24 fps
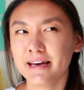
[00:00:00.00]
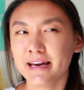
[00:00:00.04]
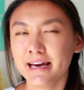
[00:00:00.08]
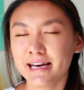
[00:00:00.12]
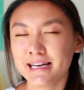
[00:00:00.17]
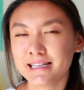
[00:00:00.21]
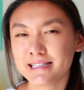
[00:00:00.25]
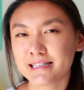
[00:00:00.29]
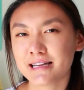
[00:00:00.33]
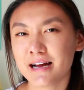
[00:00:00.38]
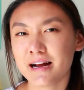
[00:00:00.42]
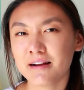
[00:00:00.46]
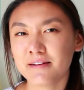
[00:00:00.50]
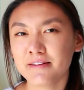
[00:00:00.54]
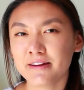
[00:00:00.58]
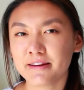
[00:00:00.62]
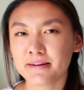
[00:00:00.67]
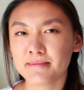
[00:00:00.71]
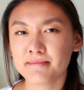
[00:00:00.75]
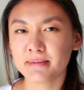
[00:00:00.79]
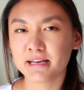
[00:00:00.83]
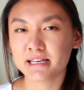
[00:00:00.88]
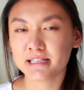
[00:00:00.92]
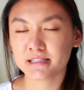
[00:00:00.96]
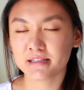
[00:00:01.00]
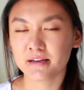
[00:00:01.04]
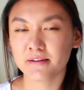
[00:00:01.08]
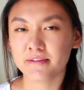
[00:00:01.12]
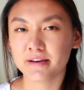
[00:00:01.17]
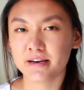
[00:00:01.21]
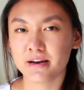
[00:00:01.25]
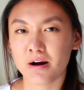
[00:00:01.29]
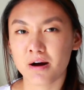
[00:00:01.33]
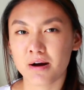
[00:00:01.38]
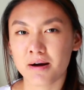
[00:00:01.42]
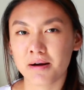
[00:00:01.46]
it's kind of like a mix of
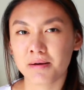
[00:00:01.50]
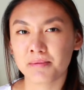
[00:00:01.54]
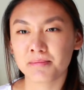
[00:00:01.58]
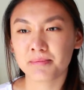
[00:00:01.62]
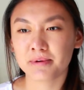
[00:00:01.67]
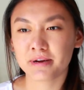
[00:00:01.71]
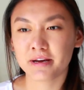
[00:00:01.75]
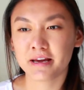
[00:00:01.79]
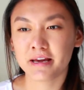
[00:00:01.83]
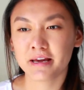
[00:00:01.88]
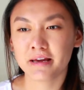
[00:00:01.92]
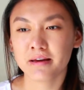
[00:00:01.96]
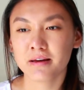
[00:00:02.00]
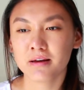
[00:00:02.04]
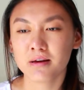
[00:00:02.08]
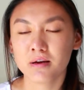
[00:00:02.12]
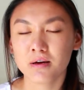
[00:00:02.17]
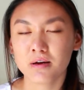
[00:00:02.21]
an ombre